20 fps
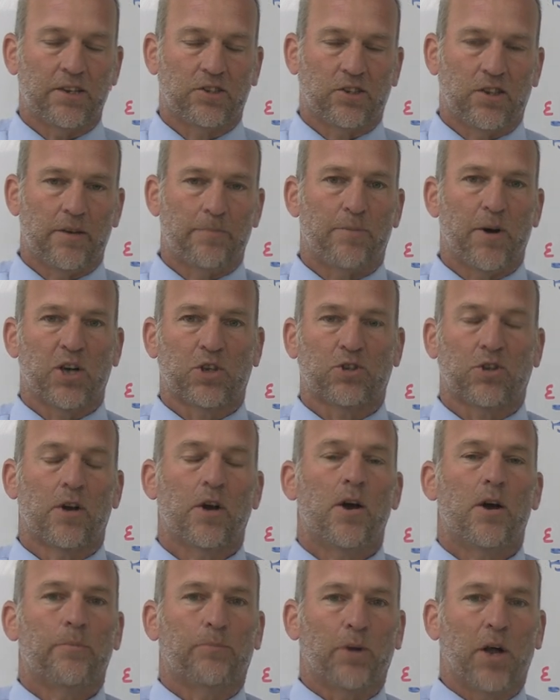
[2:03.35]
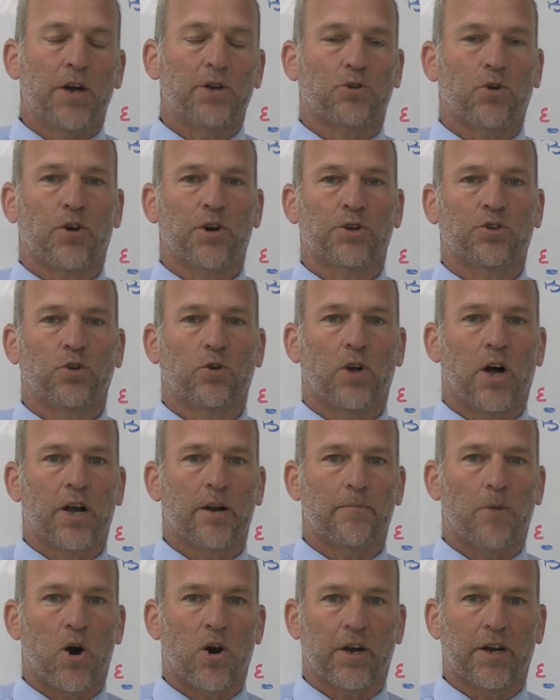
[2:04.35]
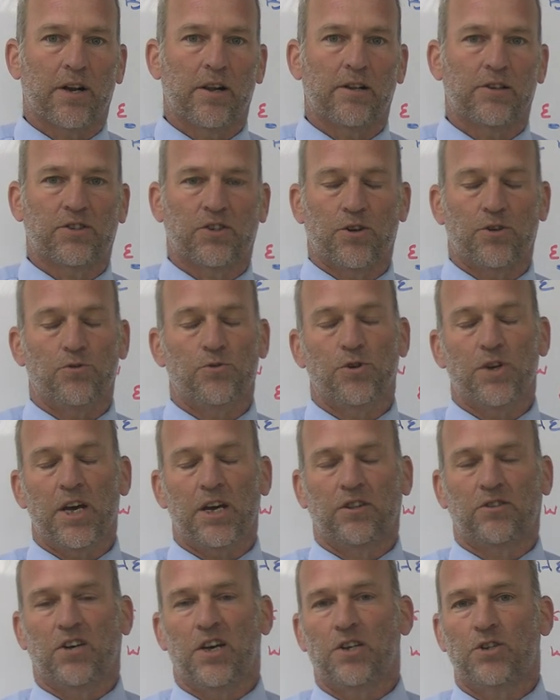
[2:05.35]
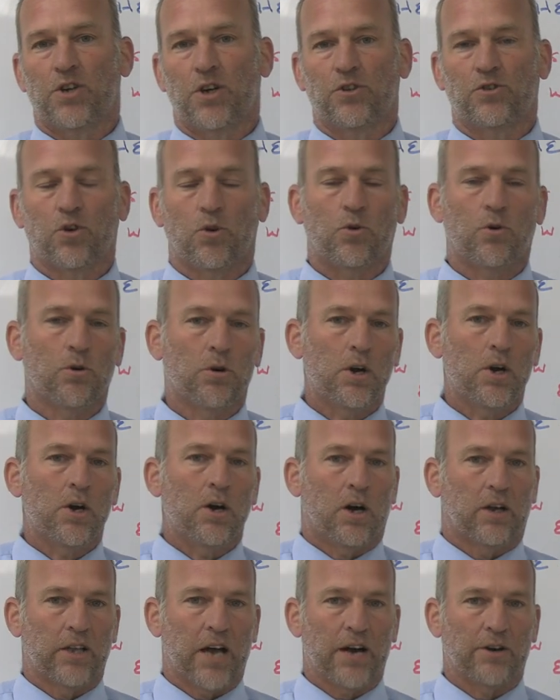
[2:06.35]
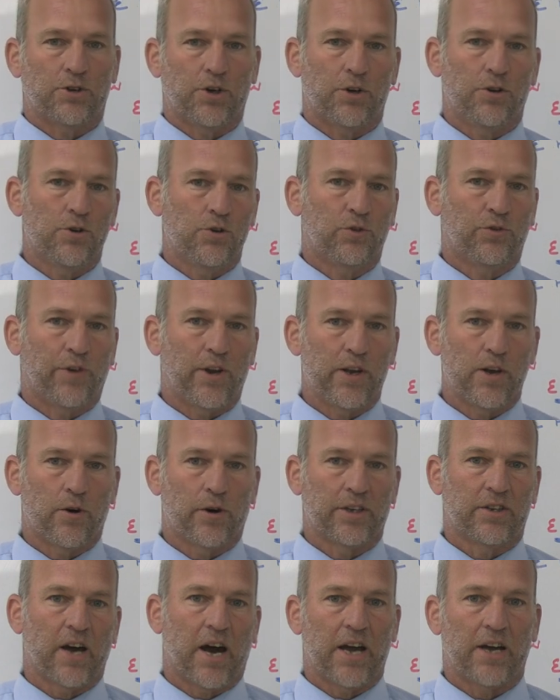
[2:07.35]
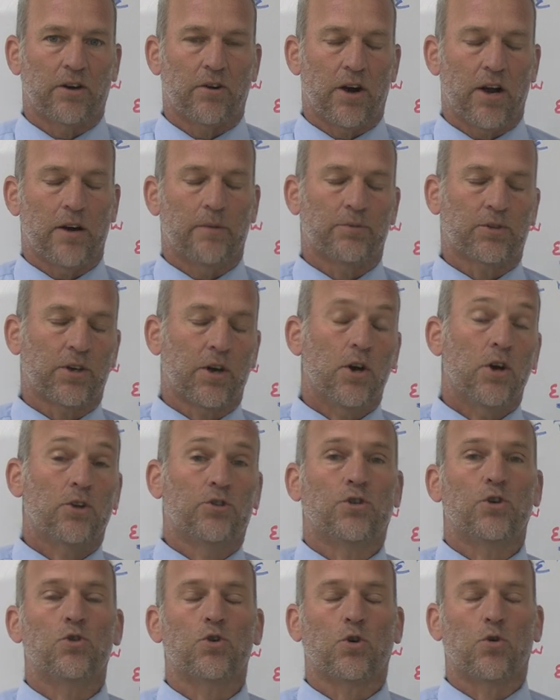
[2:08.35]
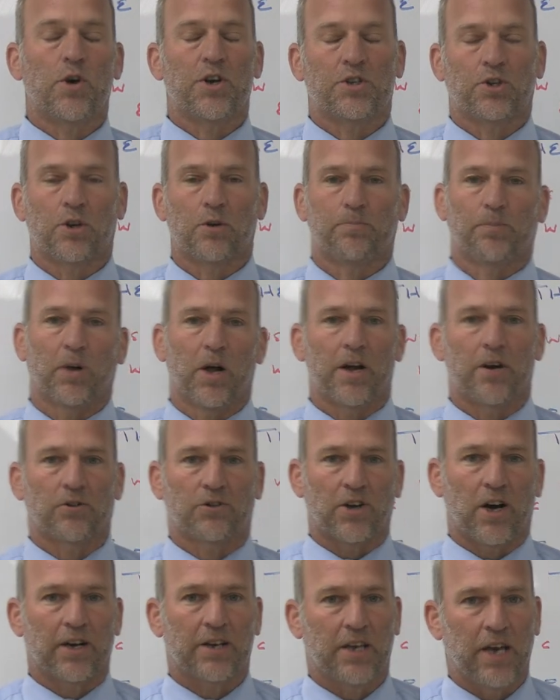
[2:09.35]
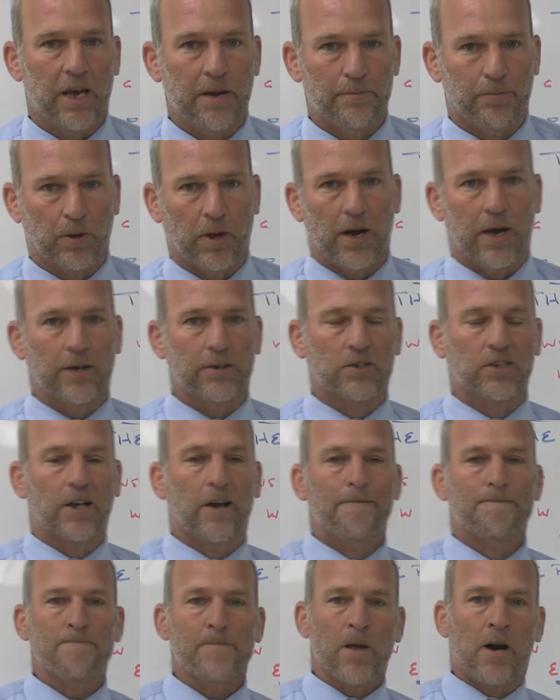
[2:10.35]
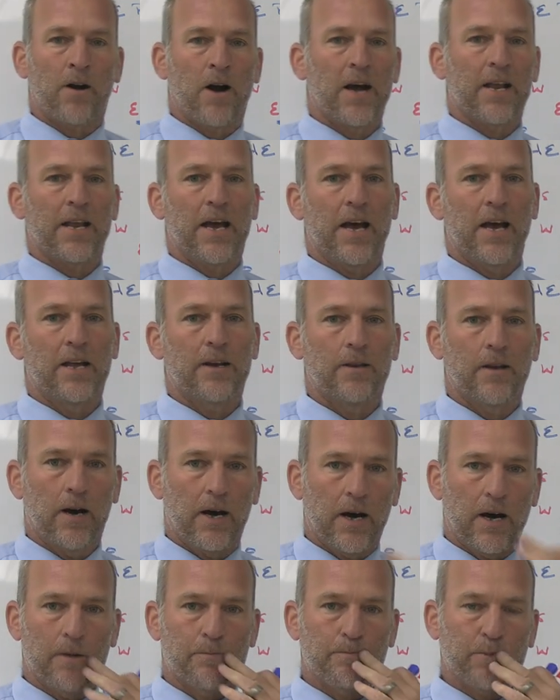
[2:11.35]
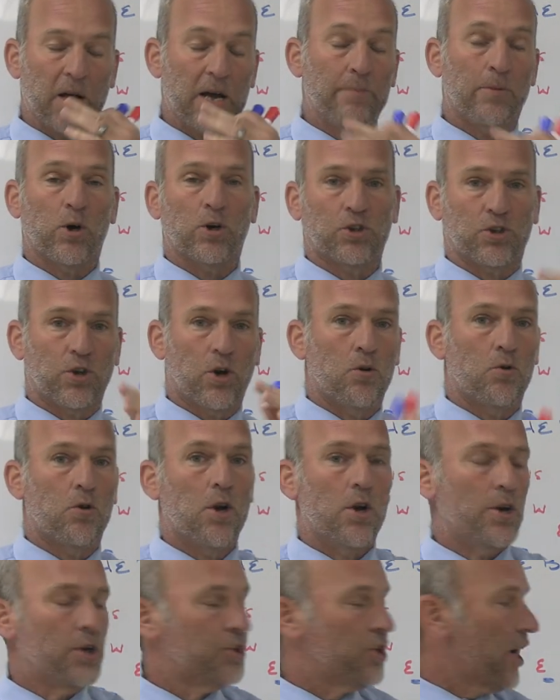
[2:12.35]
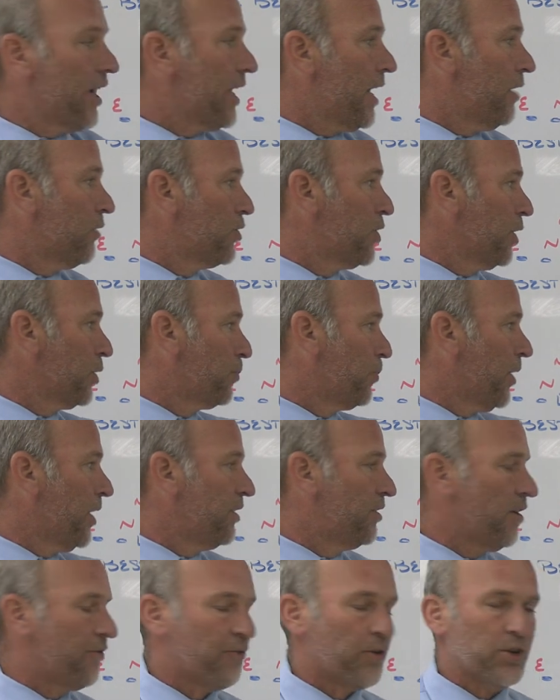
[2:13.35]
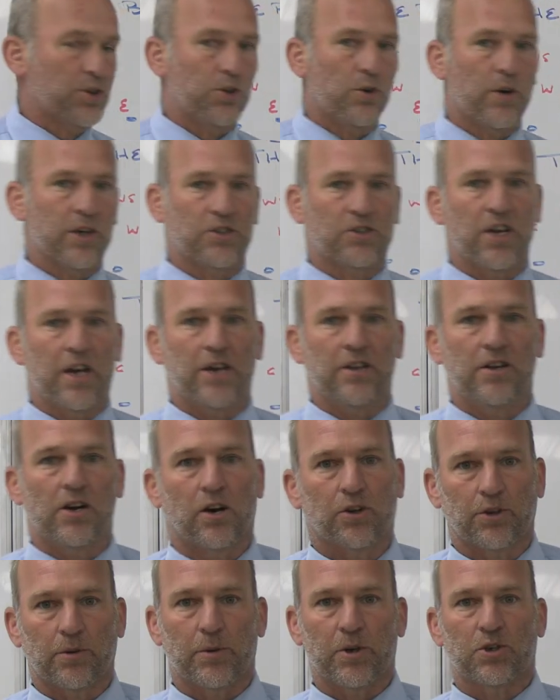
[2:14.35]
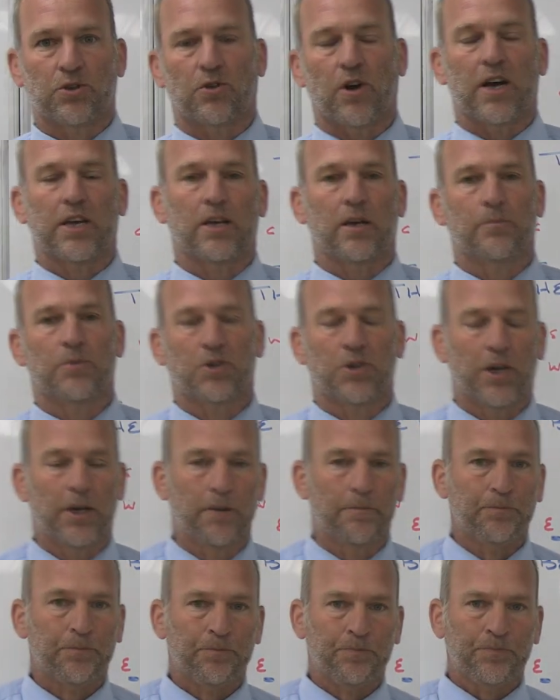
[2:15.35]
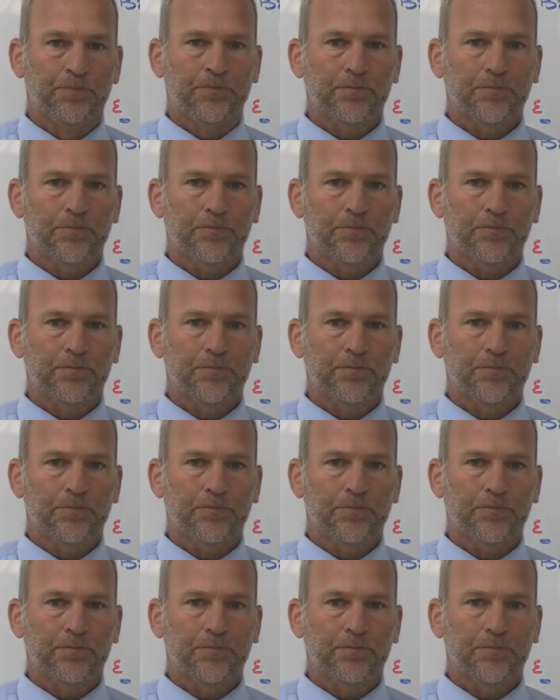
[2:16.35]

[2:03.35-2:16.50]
It's the best play drawing tool on the market, and it's a unique teaching tool. Allows you to use video and diagrams to quiz your players on game plans, all right, and playbooks. So check out Just Play. DifferenceUSA, the ultimate striking machine.